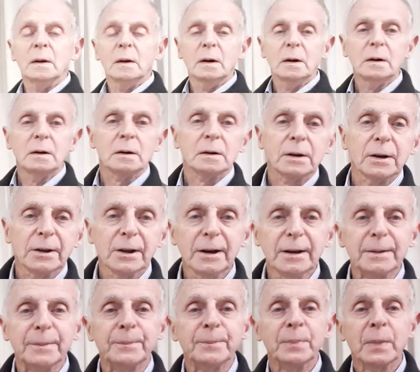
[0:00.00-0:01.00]
Oh, good
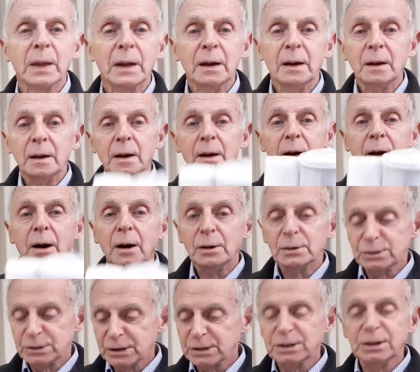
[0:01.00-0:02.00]
day. I
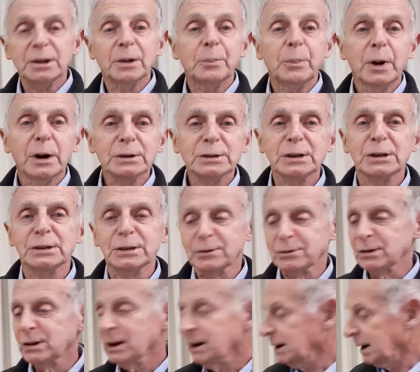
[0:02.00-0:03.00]
was just in the process of
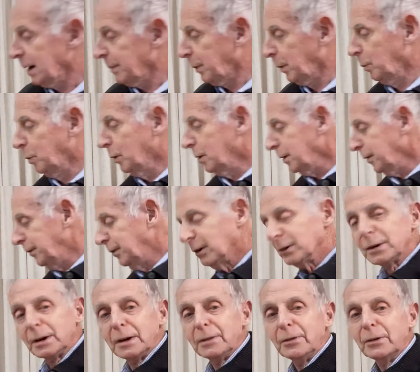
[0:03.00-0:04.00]
setting up a water
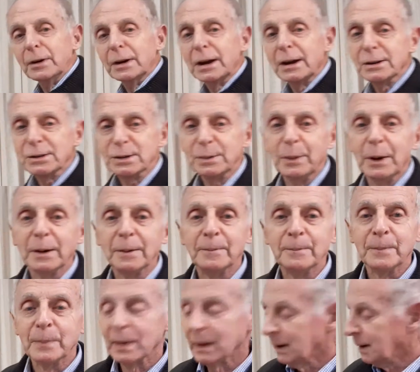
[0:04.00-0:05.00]
filter for a customer.
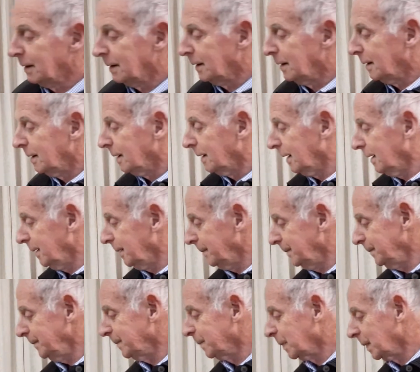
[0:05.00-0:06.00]

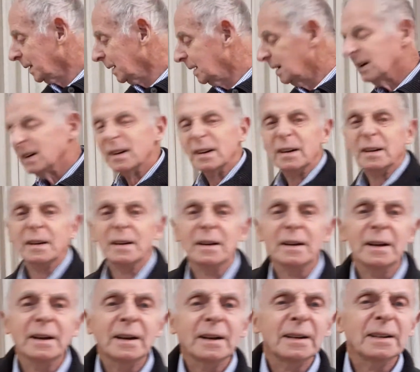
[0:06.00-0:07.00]
You
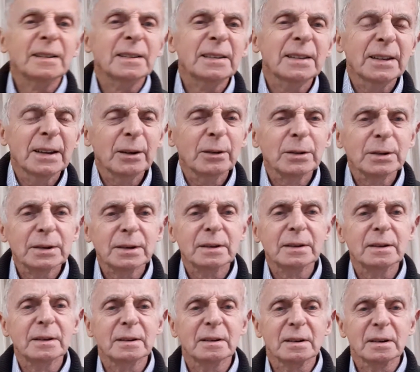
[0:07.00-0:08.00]
know,
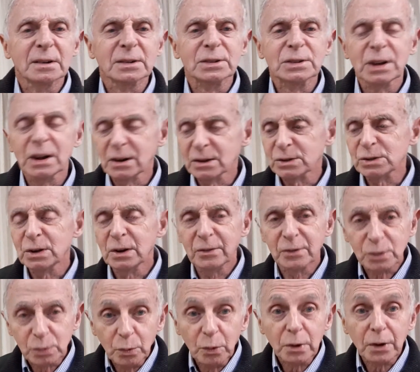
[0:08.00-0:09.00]
I sell and
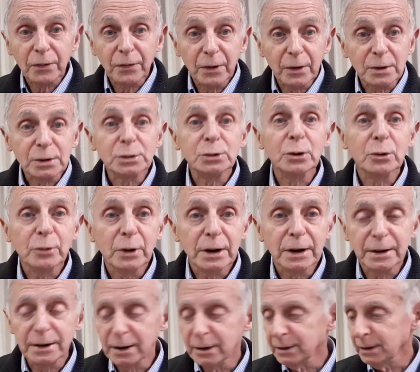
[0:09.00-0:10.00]
service water filters, you already
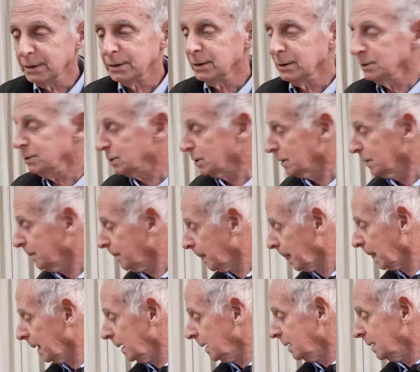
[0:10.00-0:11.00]
know that, don't you?
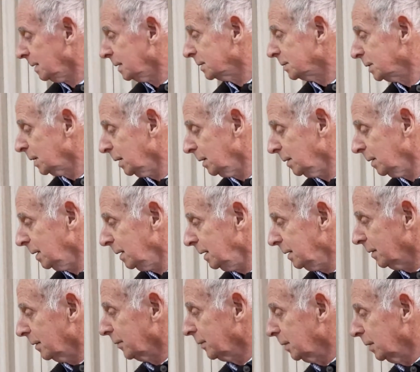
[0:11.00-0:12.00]
So
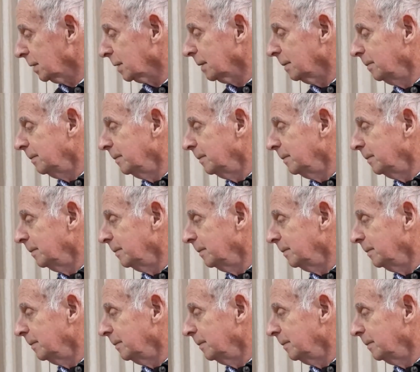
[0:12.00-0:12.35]
here I've got